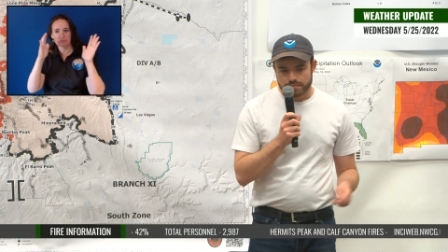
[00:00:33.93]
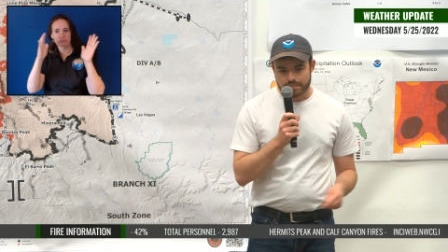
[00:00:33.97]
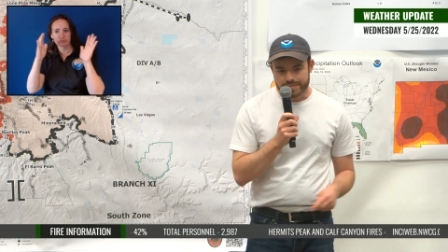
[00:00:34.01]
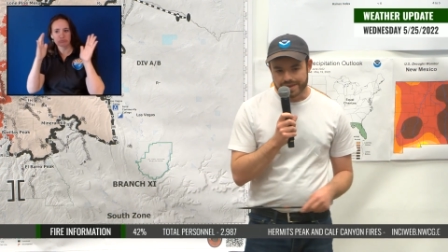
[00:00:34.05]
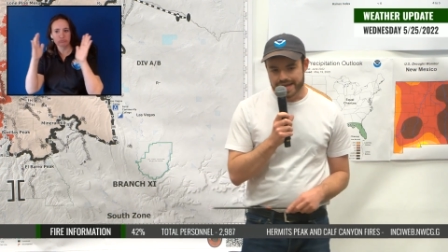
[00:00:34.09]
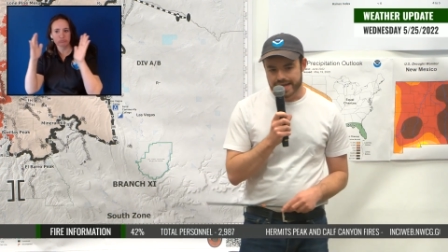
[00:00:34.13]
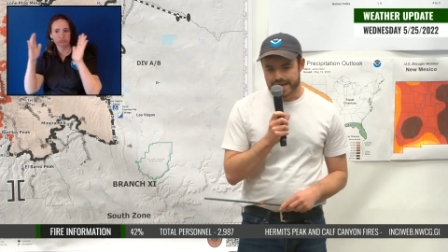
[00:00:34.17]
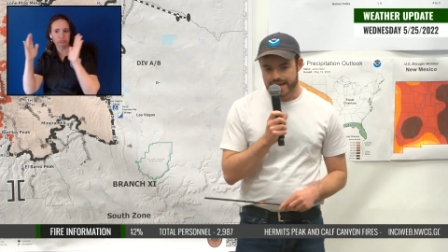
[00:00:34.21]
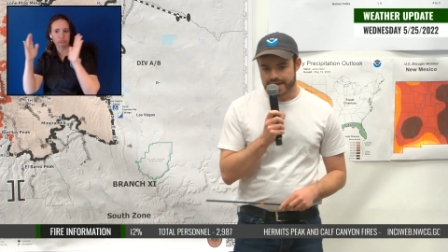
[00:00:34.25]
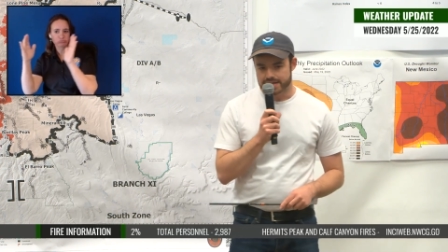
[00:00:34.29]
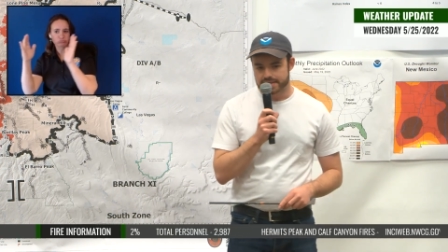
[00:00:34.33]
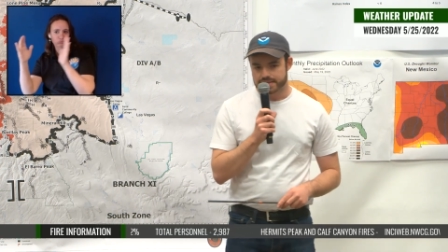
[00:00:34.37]

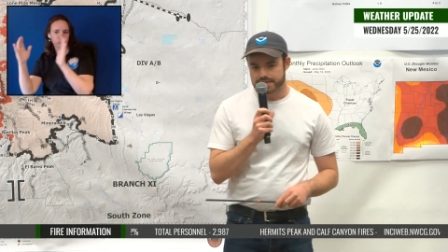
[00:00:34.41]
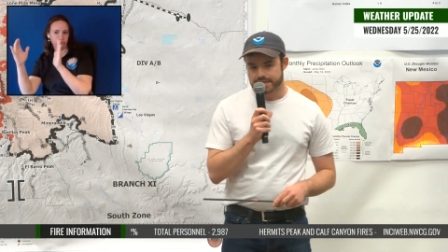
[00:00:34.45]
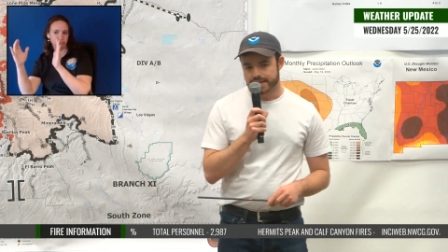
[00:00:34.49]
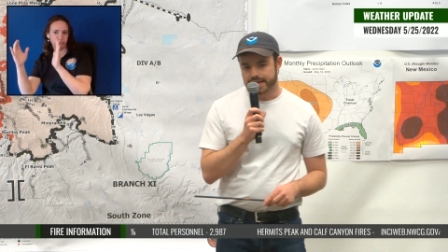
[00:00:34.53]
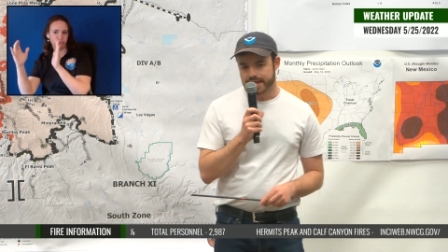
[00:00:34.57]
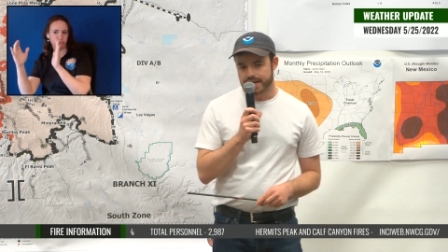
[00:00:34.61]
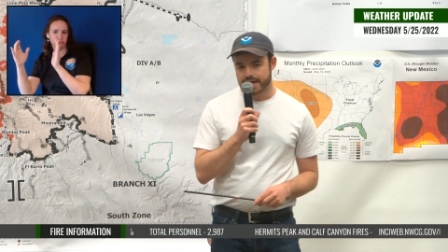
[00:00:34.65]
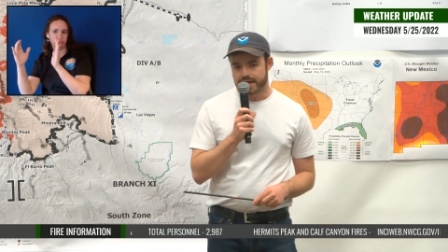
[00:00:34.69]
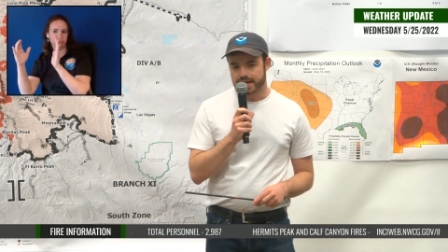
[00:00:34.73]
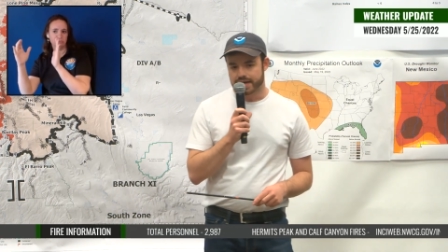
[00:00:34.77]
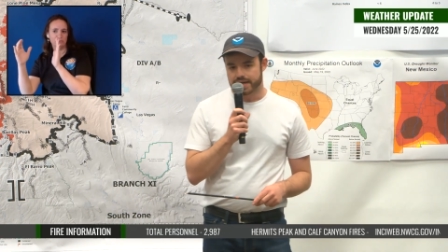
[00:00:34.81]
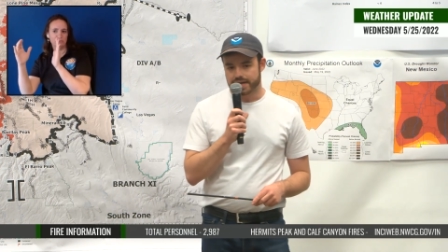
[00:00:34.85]
as the
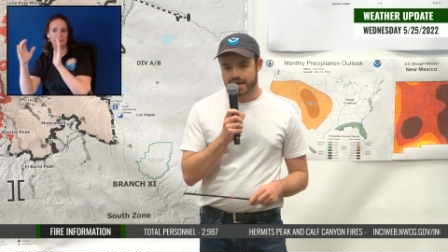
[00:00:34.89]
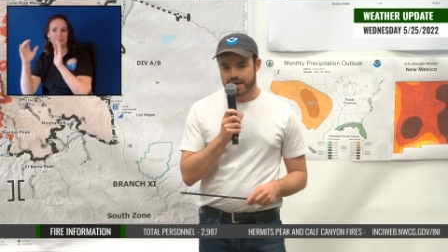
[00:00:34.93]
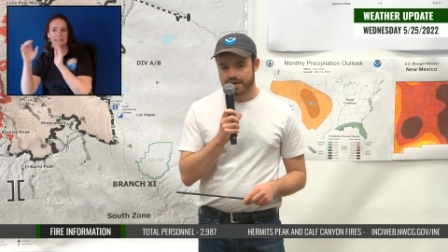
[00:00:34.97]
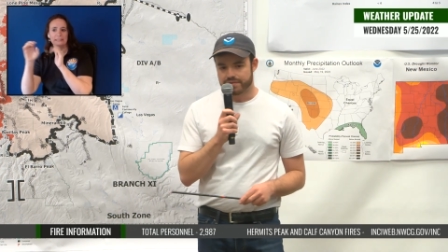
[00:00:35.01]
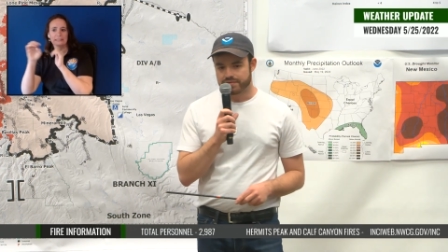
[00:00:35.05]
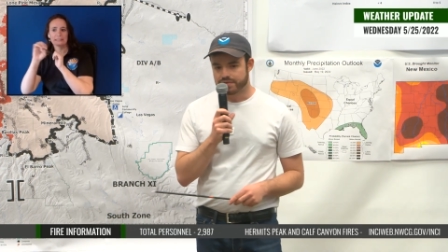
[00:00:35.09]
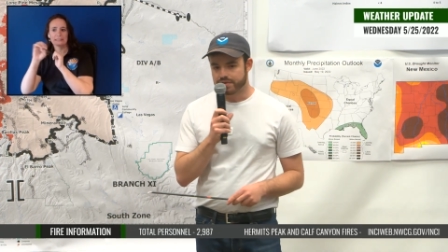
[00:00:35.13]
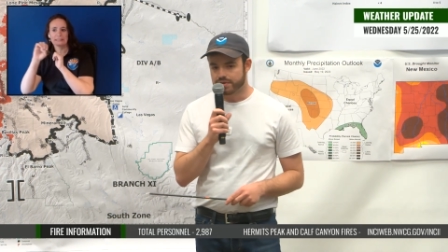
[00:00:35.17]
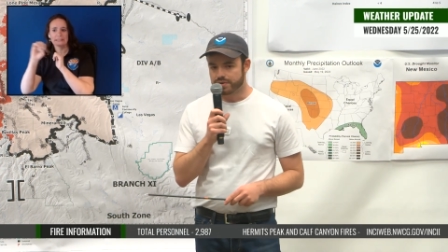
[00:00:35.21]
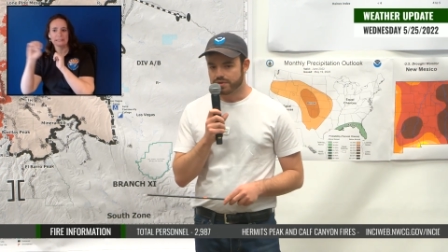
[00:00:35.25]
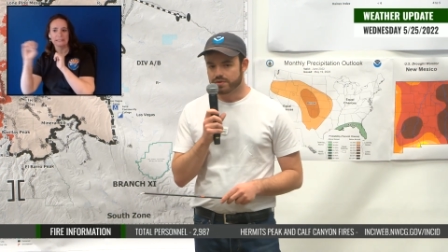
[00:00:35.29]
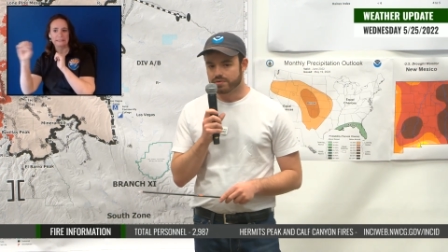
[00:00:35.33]
day and
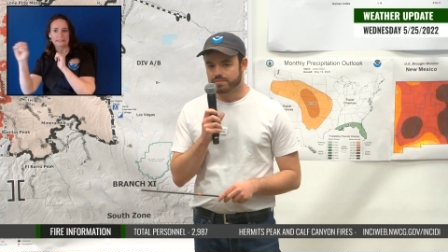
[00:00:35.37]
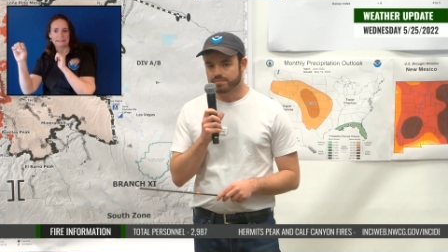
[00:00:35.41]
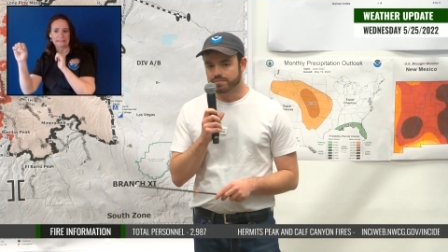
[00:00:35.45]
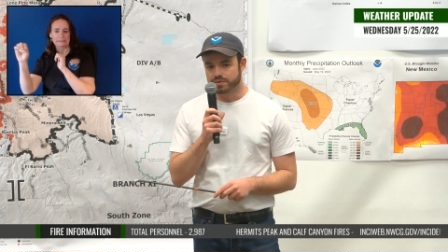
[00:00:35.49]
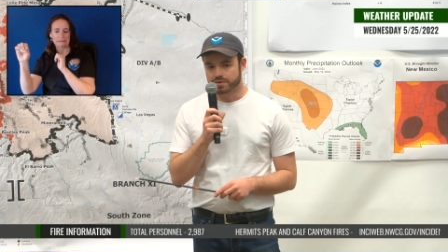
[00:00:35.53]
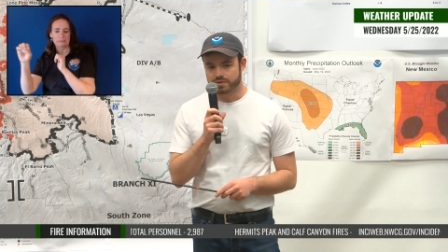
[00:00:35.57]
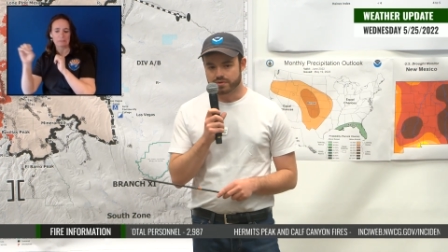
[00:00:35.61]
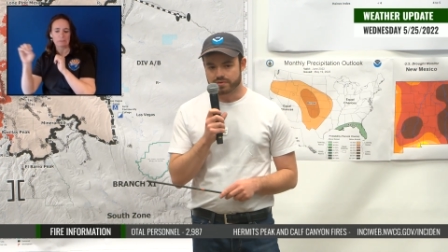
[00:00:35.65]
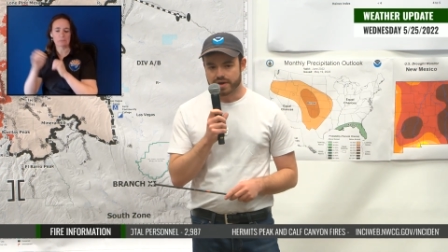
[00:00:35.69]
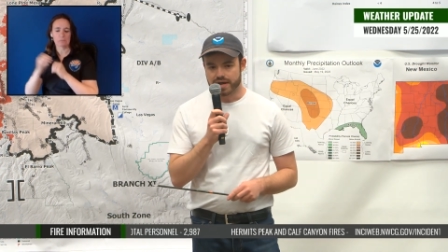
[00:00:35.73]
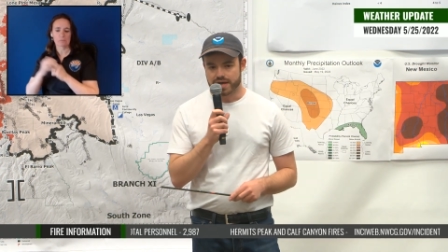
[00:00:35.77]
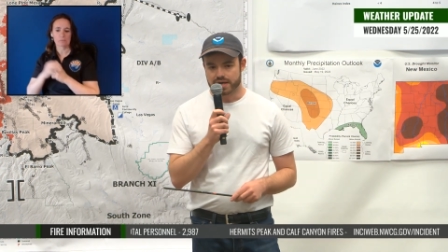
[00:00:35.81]
afternoon
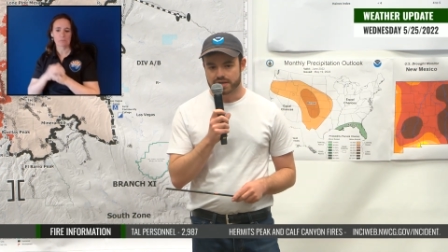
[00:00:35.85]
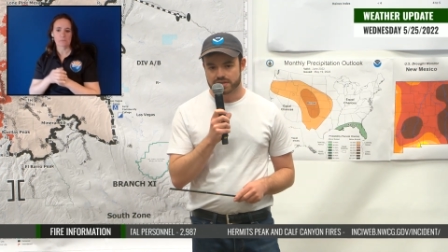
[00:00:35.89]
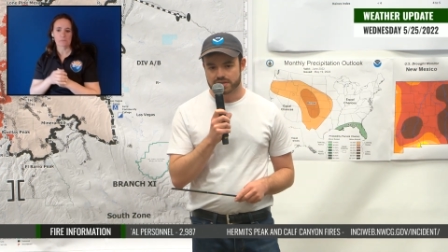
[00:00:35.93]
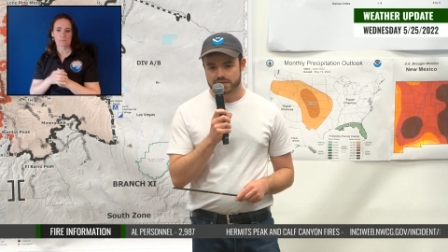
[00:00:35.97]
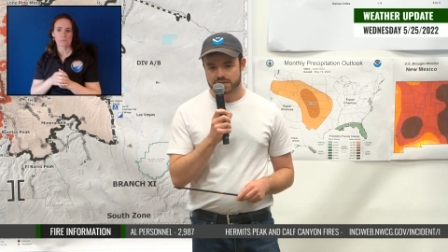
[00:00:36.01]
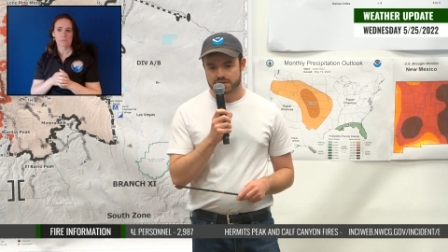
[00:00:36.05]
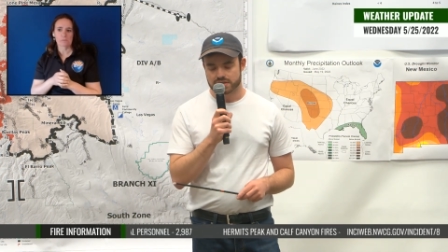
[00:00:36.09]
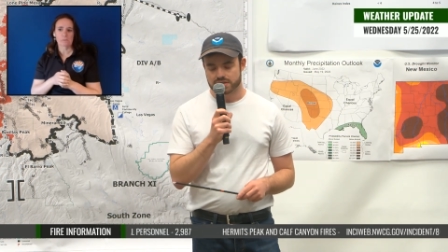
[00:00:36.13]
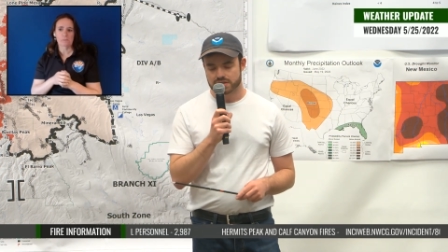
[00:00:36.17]
progressed.